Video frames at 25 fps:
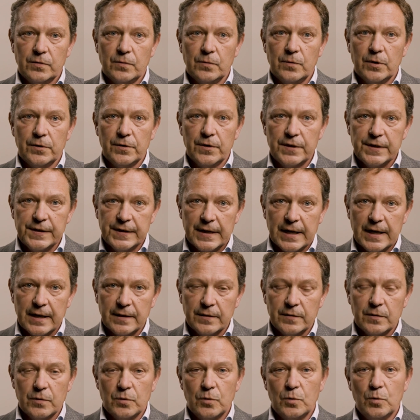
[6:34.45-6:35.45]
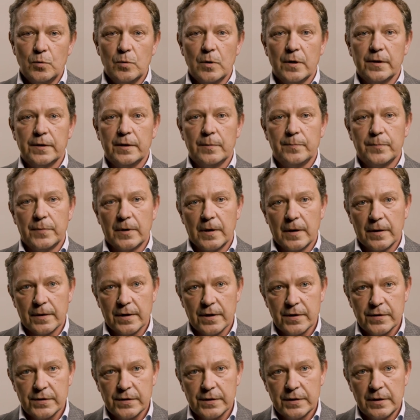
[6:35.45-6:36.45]
to understand who are the
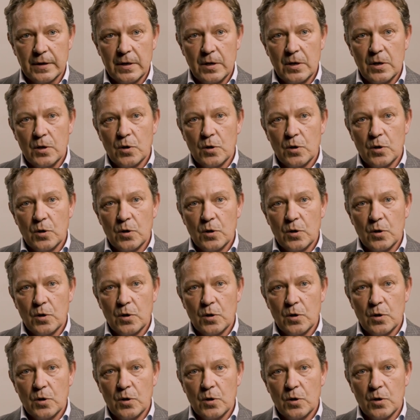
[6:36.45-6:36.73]
partners,